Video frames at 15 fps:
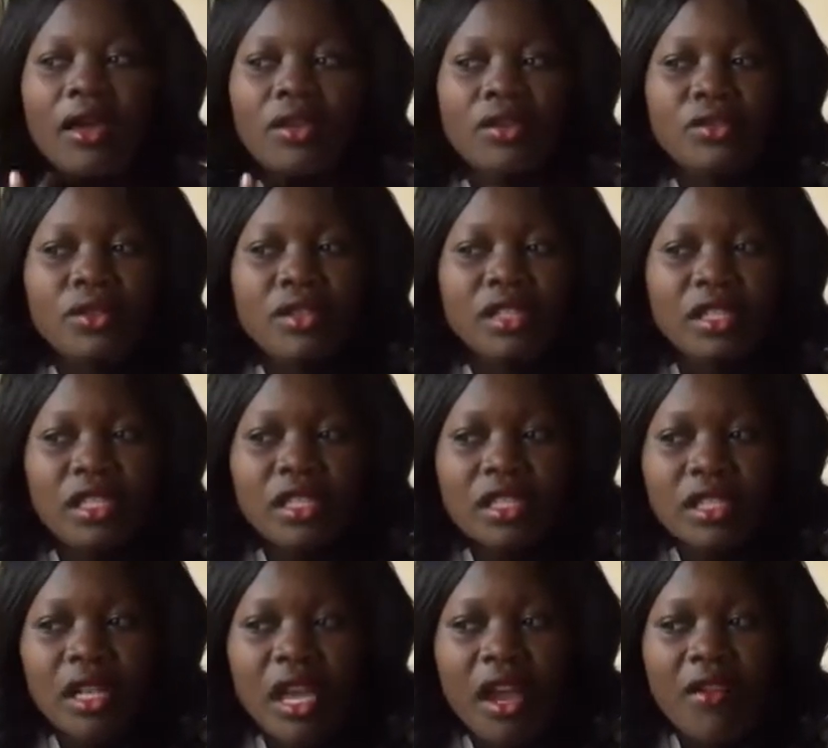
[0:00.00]
you
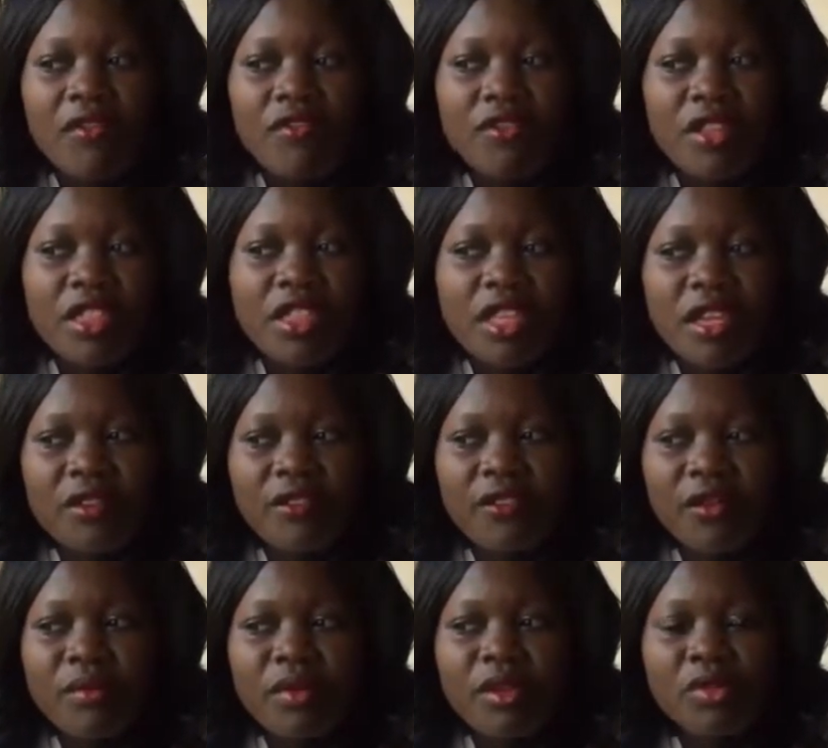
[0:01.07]
did everything
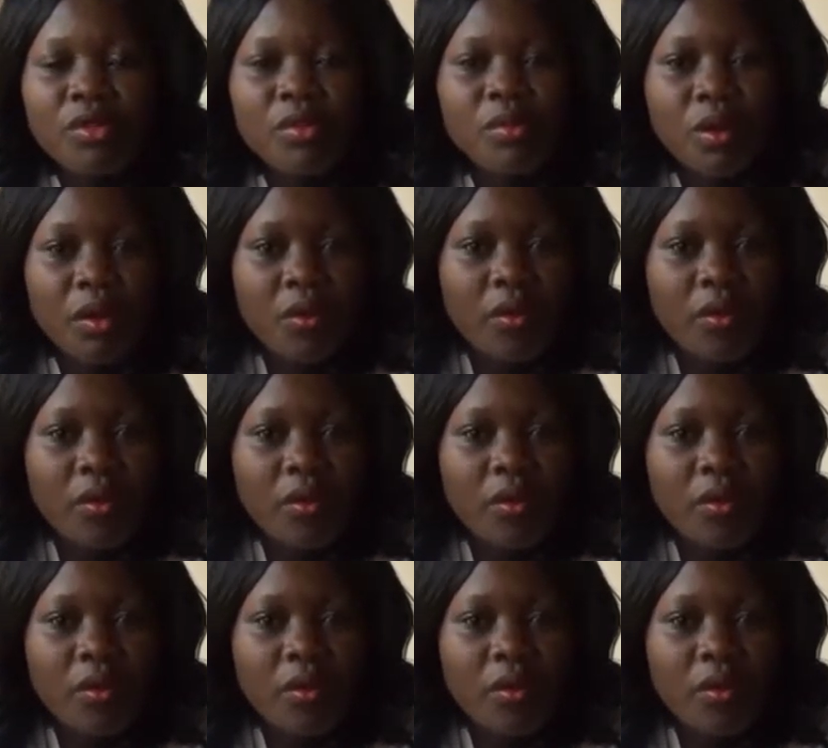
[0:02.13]
for me to be